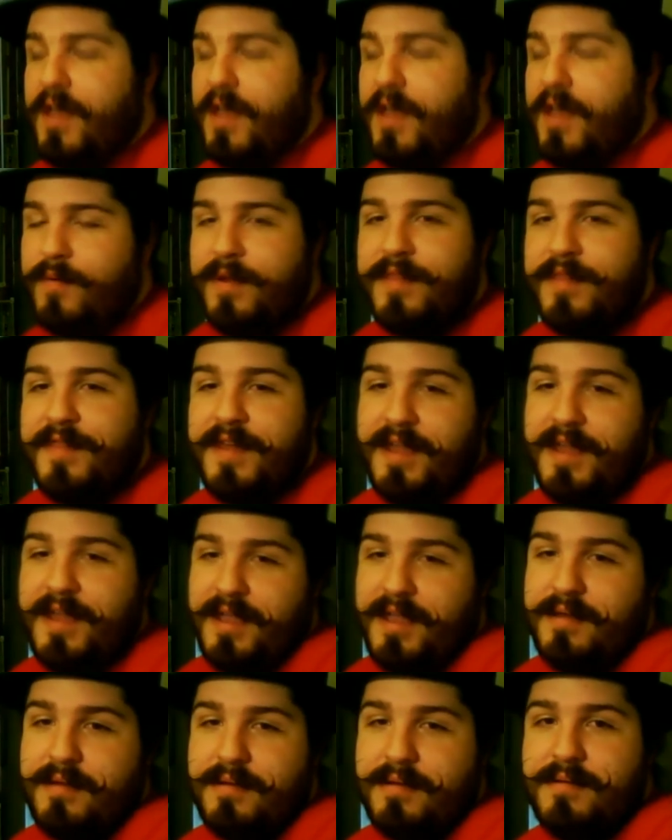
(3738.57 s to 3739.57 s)
how we think.
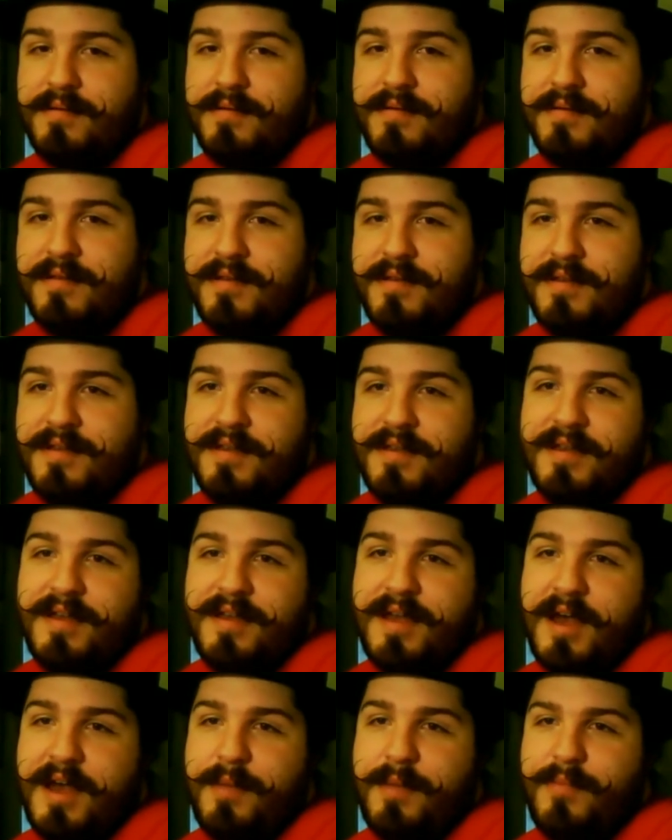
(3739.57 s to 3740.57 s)

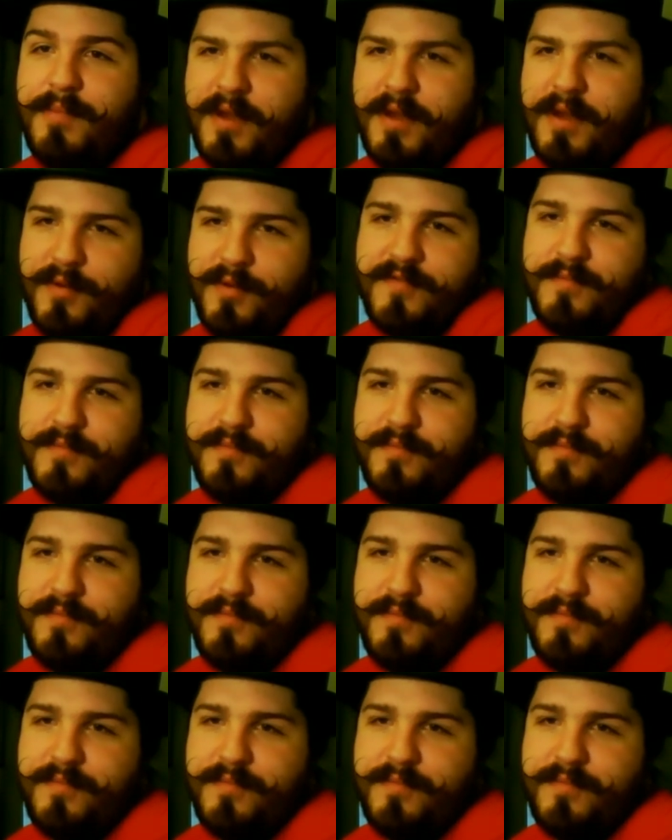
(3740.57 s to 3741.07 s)
Which